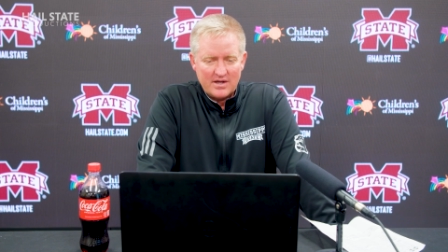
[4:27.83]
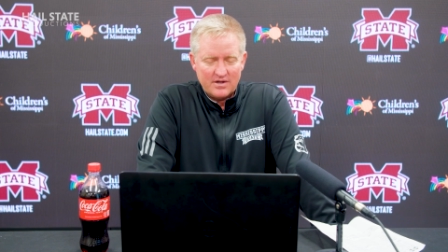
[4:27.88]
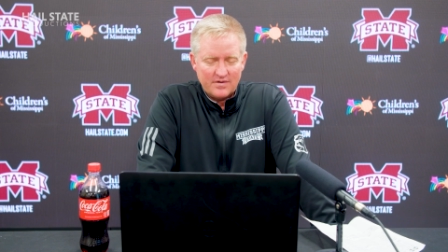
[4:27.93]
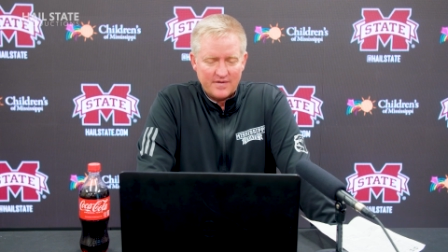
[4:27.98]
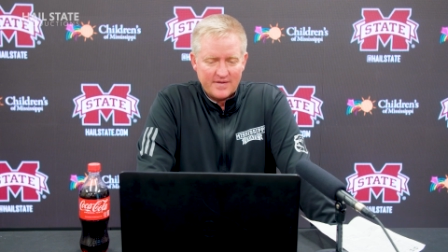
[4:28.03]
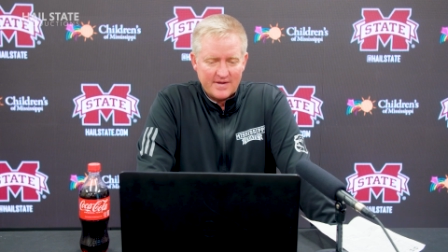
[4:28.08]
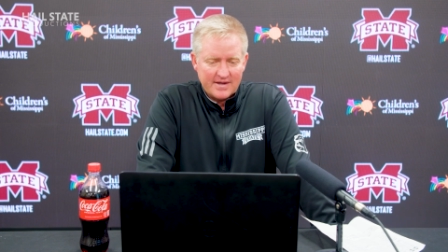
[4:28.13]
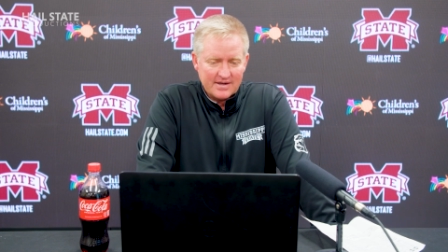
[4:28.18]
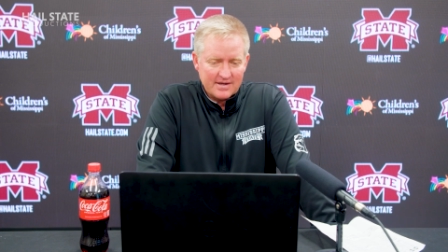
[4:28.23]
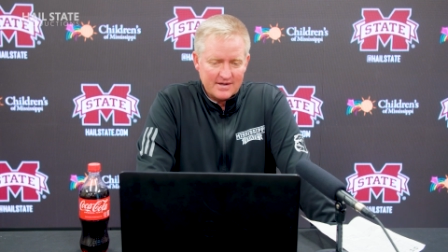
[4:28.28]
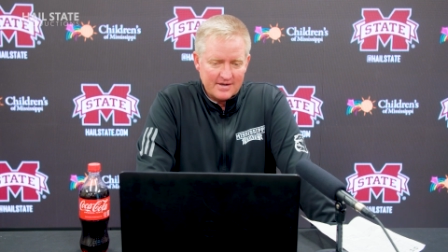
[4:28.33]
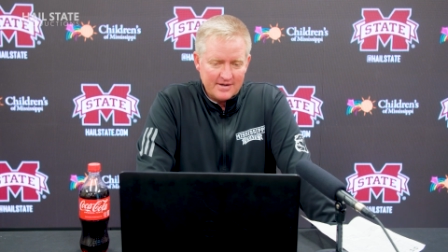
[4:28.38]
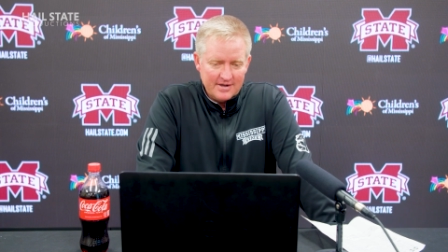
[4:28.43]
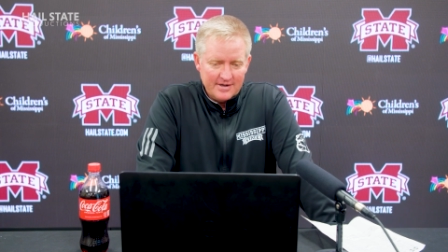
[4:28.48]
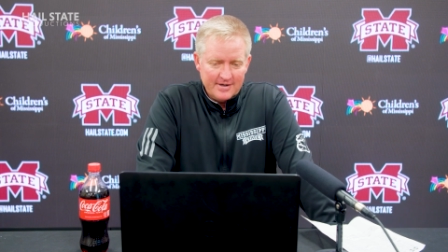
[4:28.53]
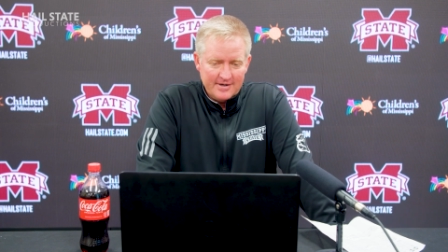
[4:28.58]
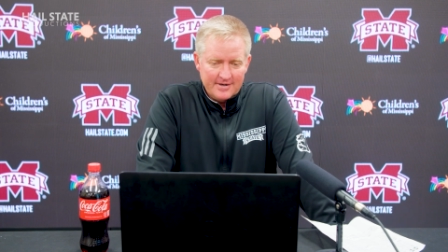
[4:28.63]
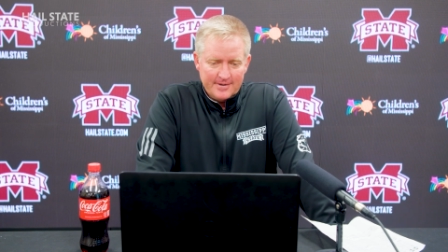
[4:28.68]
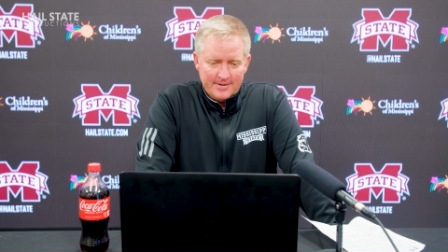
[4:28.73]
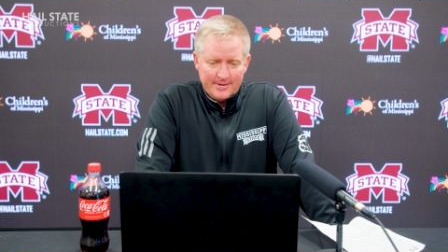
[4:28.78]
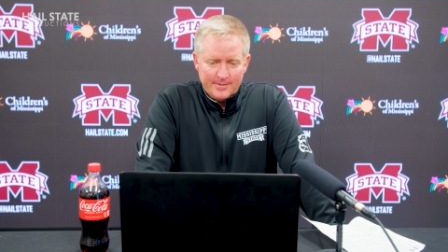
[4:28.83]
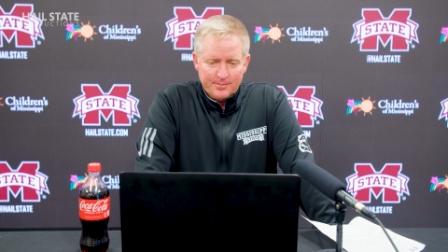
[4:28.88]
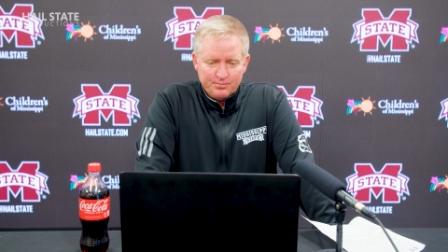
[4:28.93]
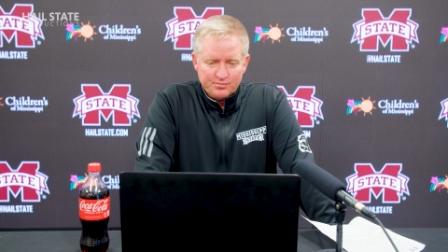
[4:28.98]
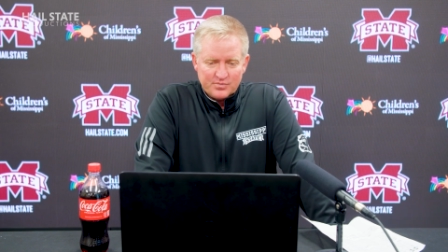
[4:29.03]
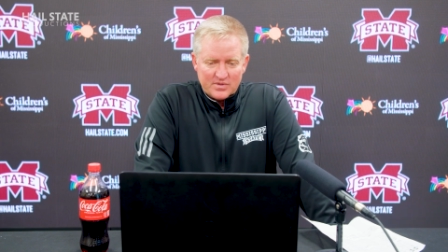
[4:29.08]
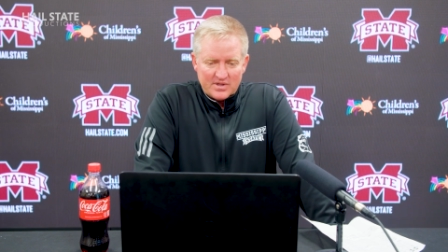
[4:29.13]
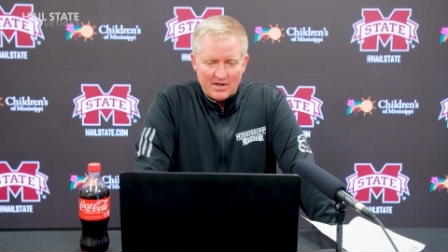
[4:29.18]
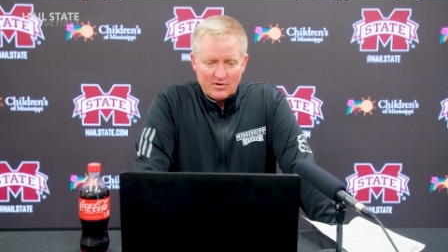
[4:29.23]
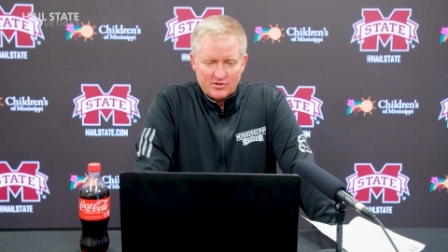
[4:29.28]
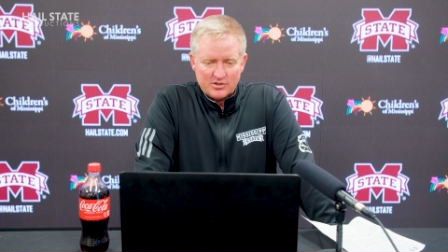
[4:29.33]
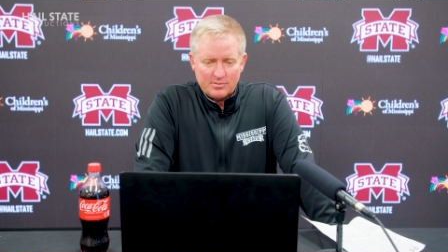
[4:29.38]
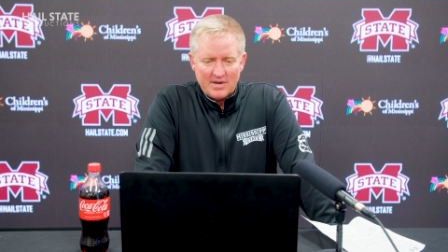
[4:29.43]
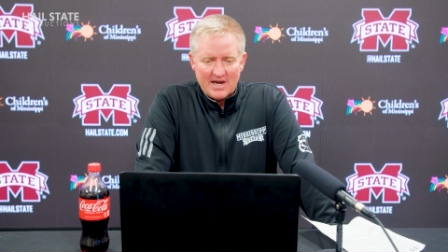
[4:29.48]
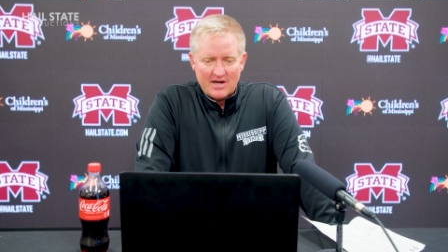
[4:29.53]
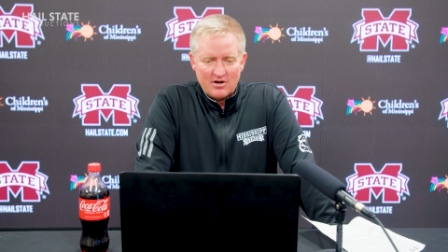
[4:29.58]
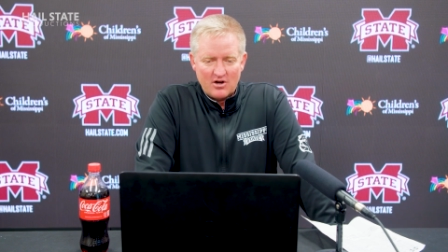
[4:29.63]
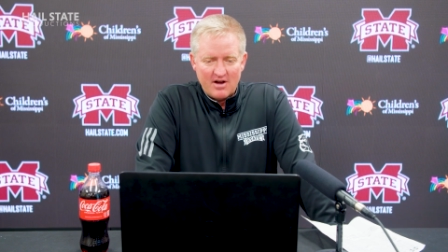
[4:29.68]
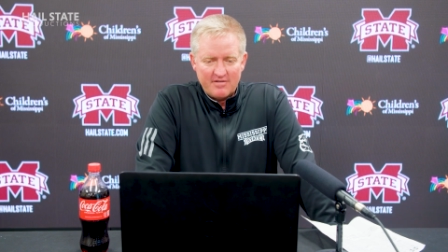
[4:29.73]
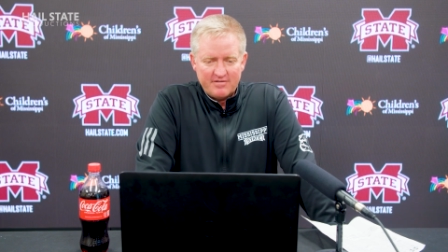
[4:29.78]
You think that was a
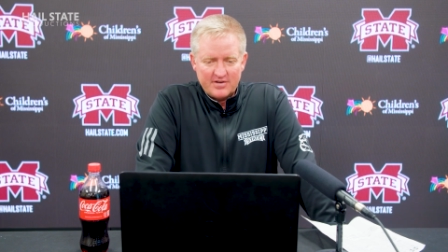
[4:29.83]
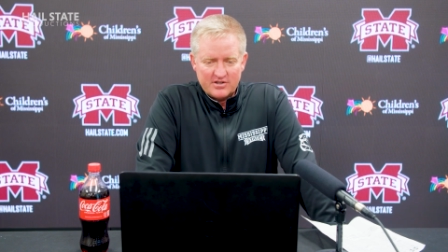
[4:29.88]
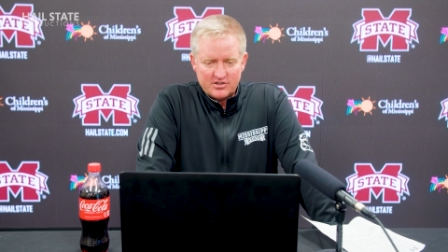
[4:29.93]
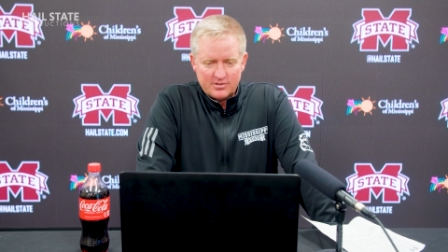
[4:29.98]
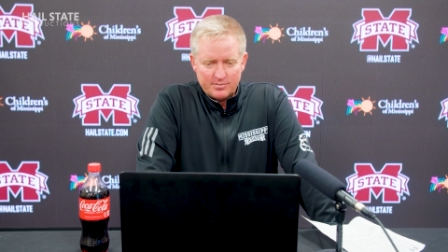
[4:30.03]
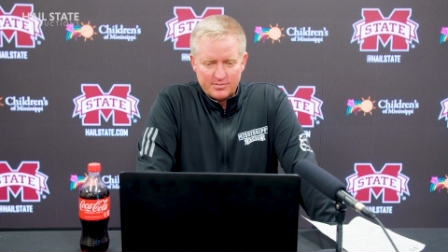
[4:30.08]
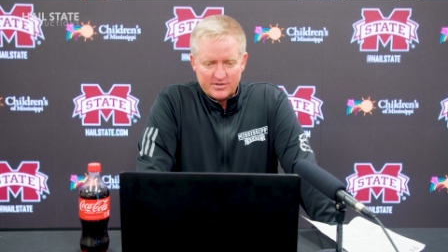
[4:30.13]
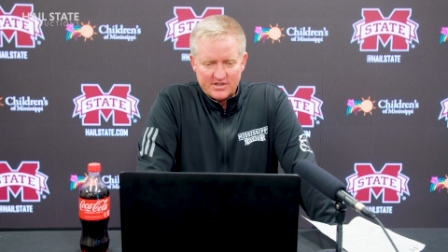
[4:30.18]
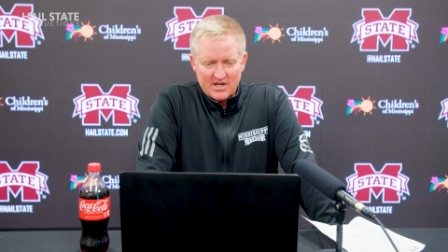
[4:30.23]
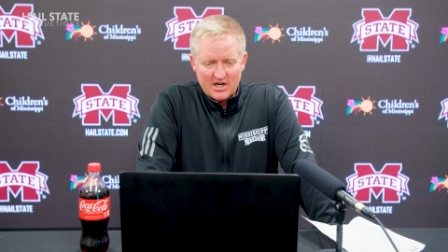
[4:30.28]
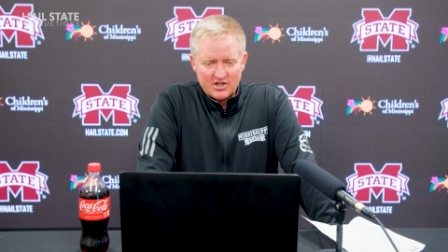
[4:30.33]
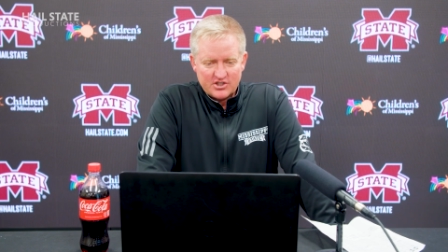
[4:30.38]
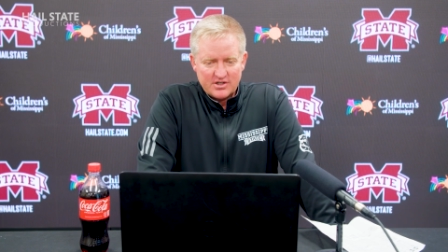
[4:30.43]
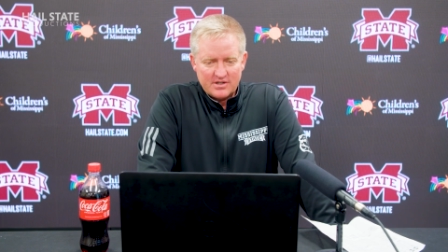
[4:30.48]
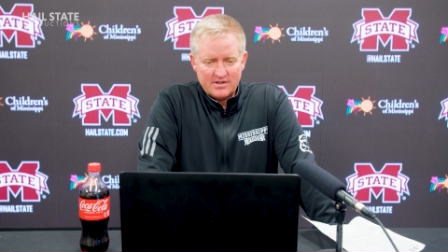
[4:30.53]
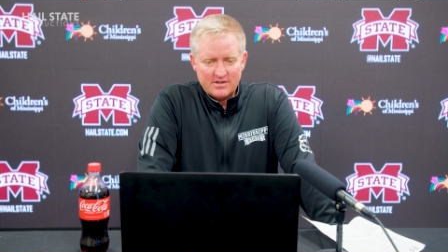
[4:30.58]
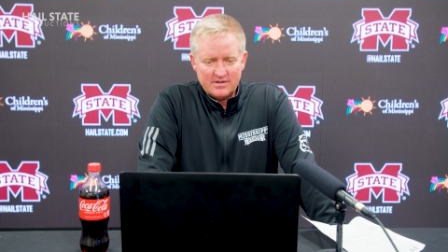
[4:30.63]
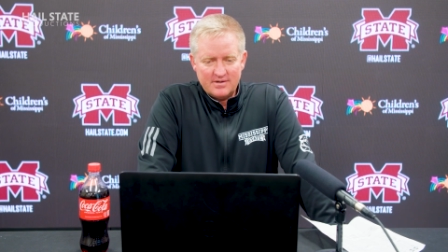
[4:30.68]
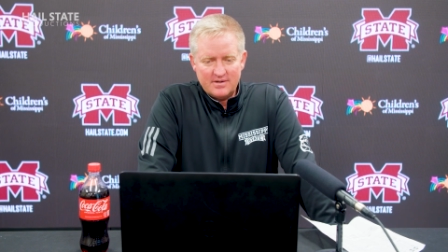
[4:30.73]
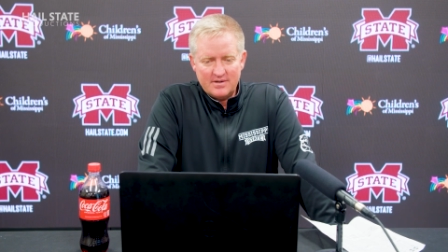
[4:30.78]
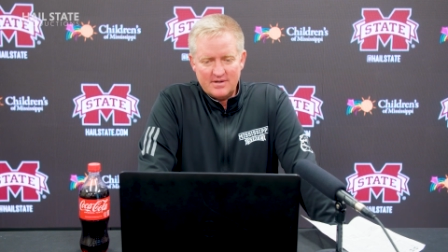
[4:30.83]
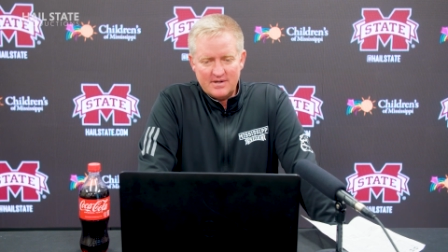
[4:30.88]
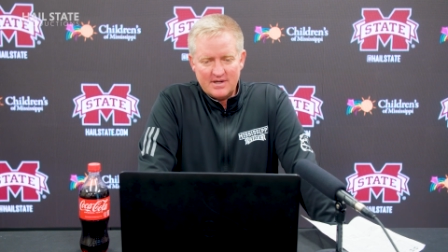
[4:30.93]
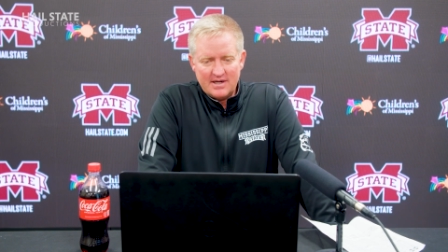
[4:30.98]
bad offensive possession,